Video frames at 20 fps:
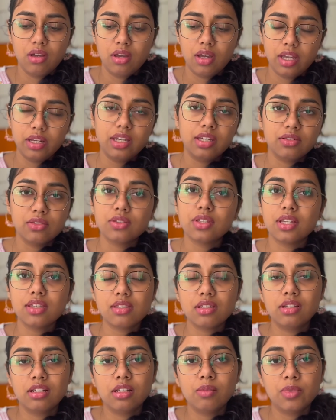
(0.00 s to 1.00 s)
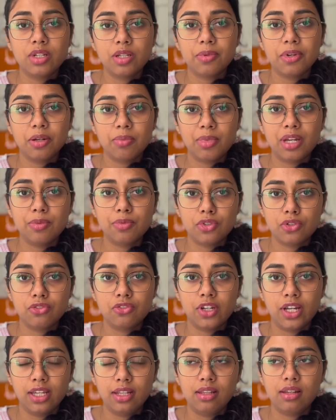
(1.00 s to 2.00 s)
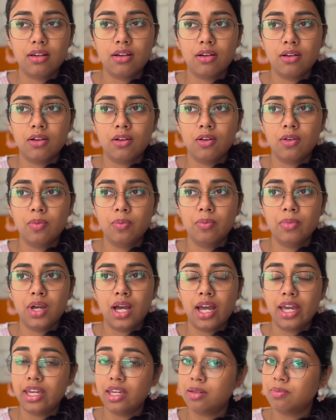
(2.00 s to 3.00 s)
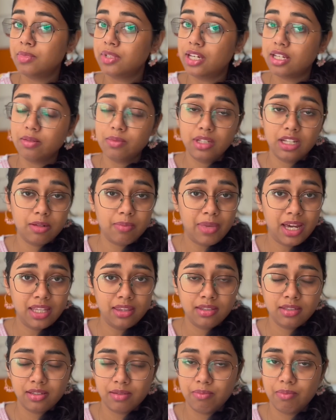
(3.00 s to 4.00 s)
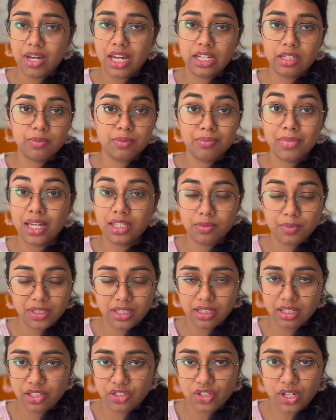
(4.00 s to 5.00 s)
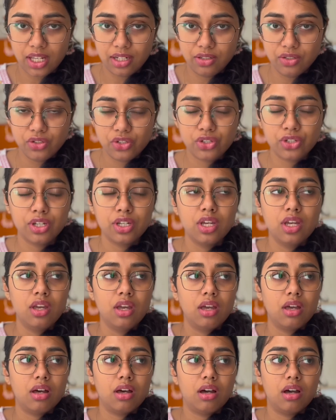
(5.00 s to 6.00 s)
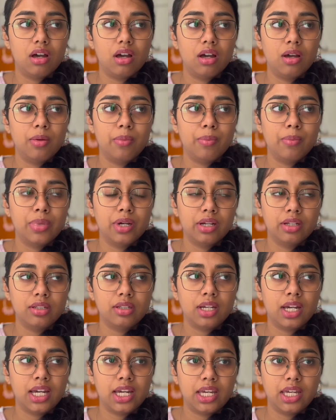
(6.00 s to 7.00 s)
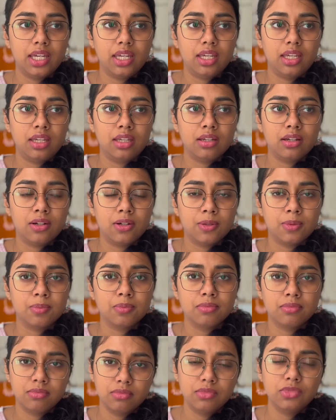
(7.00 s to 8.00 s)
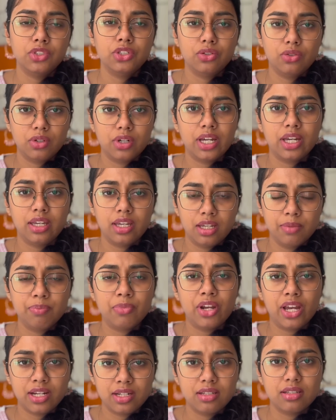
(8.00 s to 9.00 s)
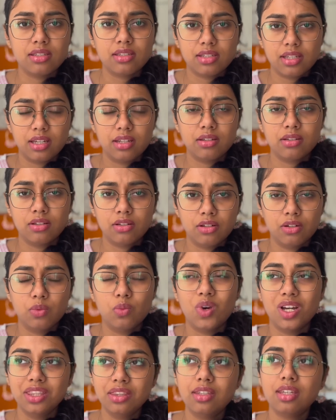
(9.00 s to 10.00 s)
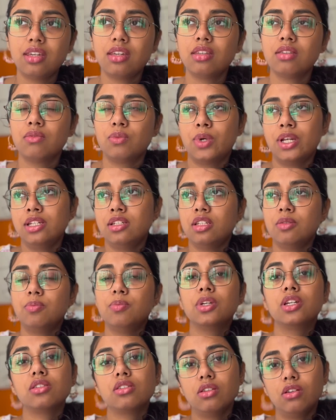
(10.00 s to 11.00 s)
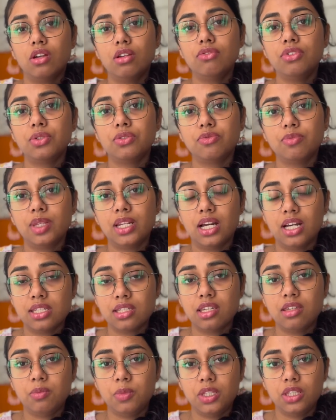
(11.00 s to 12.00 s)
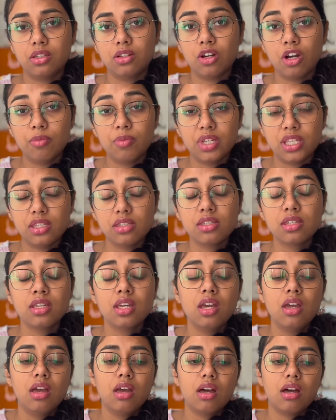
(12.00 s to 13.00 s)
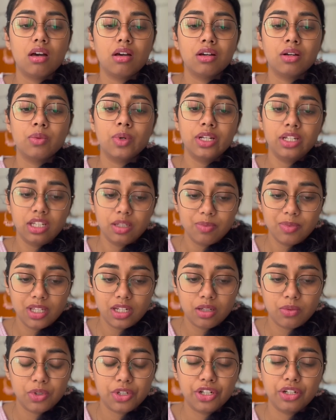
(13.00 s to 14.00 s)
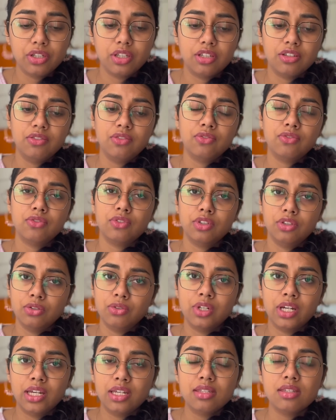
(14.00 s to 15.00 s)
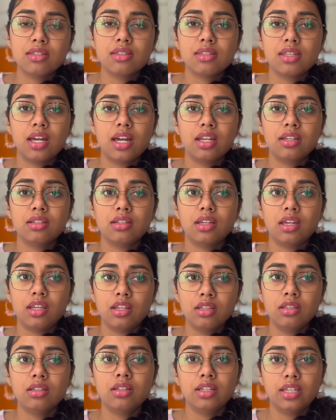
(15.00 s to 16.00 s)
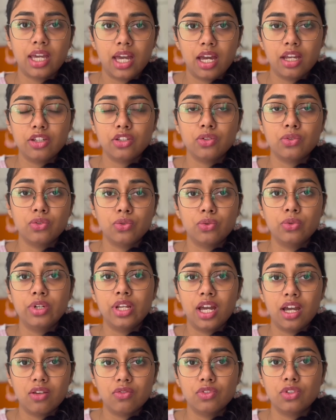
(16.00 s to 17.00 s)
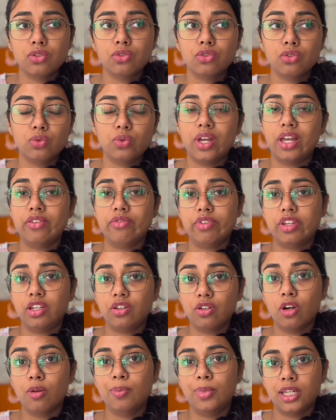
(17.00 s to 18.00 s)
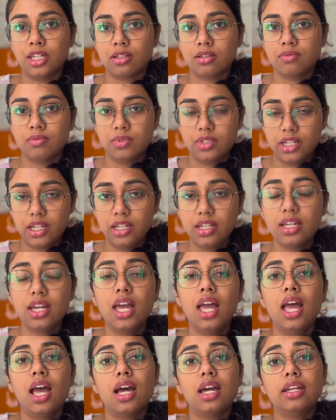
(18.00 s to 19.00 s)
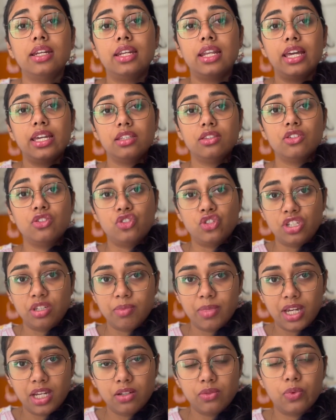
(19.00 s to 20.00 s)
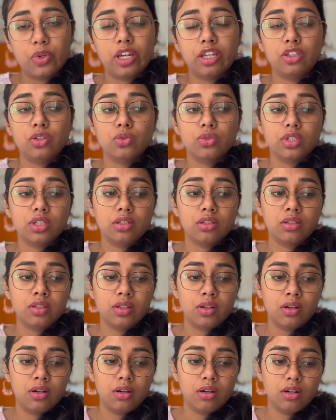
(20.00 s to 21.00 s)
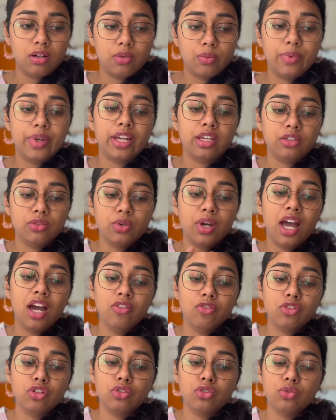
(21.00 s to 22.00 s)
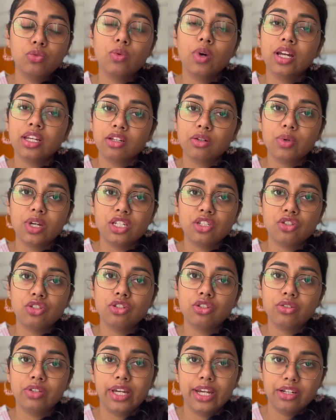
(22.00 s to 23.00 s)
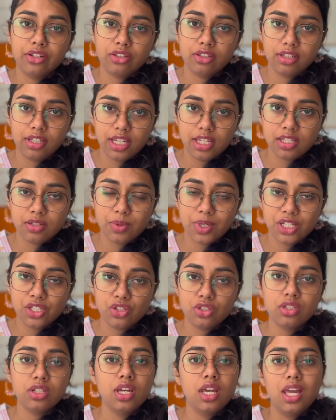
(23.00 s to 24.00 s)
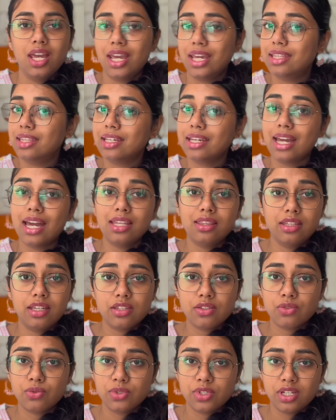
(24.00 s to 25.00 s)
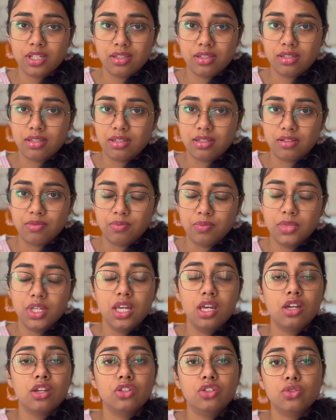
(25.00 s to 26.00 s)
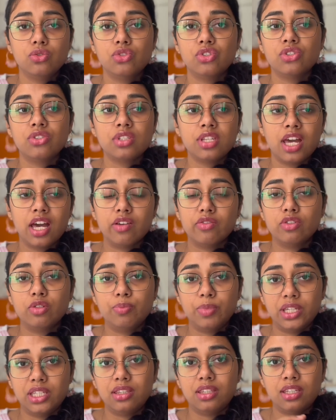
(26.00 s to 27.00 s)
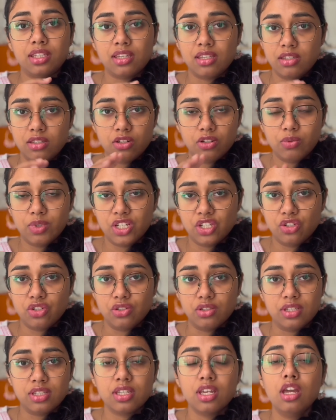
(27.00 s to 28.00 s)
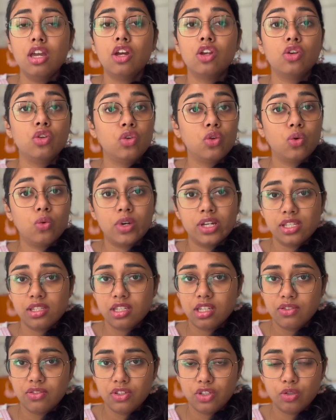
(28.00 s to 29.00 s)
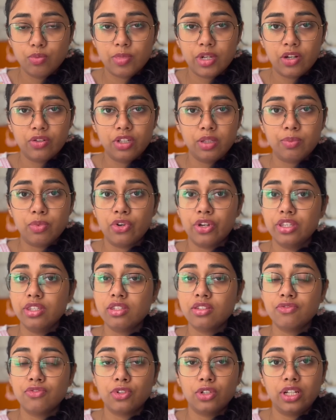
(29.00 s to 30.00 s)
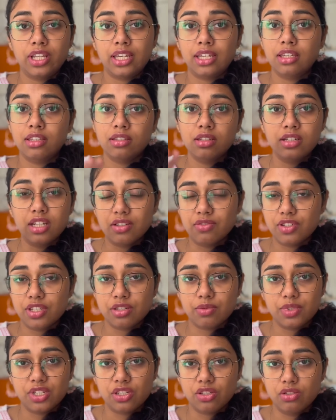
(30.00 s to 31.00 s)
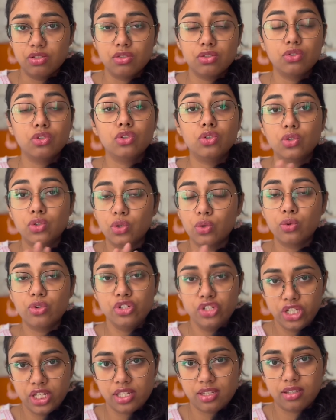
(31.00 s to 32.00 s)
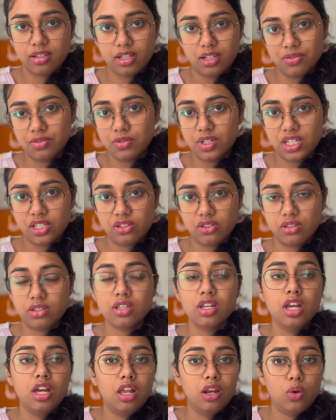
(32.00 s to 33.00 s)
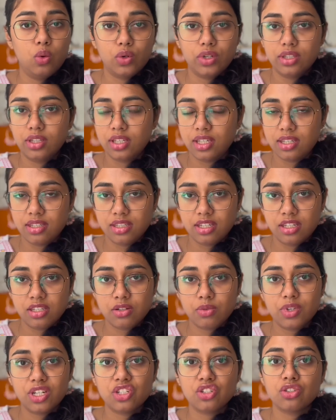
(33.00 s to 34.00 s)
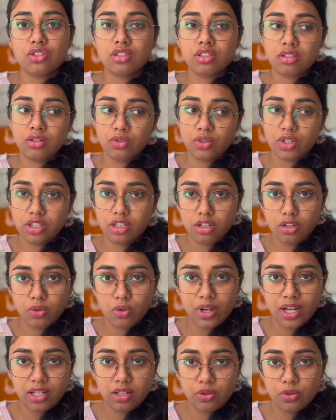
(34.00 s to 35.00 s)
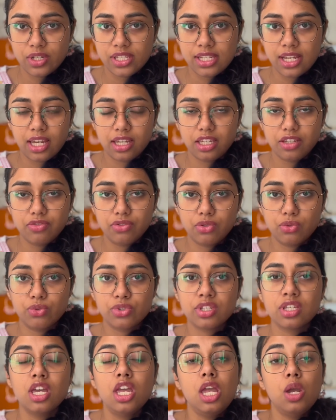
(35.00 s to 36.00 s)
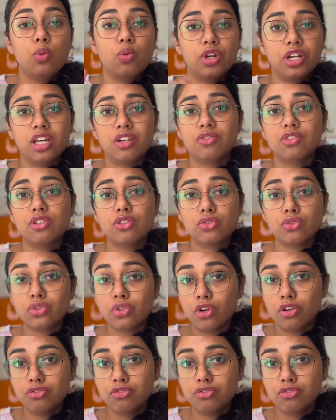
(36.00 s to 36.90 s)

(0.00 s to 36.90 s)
and yeah so that's a little bit about my profile um, i am terrible at maths i'm math mathematically challenged um, but i um, you know i, I practiced and uh, one thing one tip because a lot of you have been asking me in the comments uh, one tip that i wanted to give you guys is that in the cat you don't have to do every topic right unlike the gmat where you can uh, where you have to do one question to get to the next question in the cat there's no such system you just have to pick the easier questions no one is giving you brownie points for taking the toughest questions so don't chase the tough questions look at the easiest questions look at the low, lowest hanging fruits whatever's to your